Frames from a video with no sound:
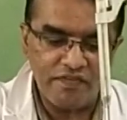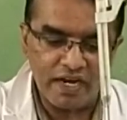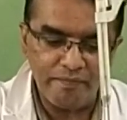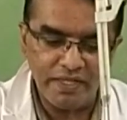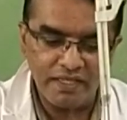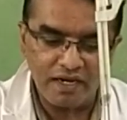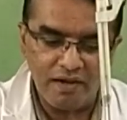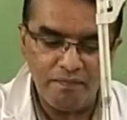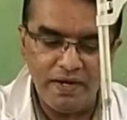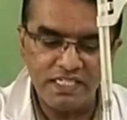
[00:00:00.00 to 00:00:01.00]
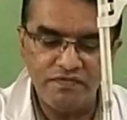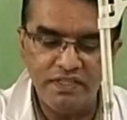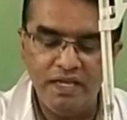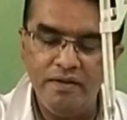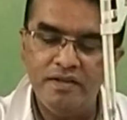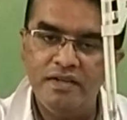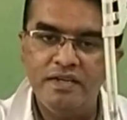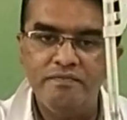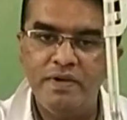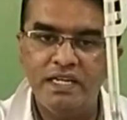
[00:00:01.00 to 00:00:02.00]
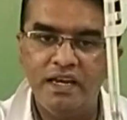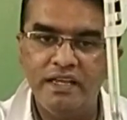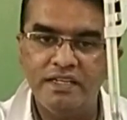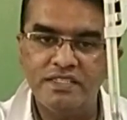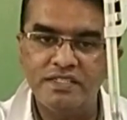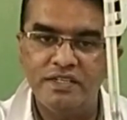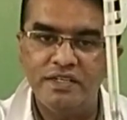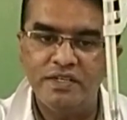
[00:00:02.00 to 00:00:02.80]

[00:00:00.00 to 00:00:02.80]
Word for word: forming the complex with the metal ions.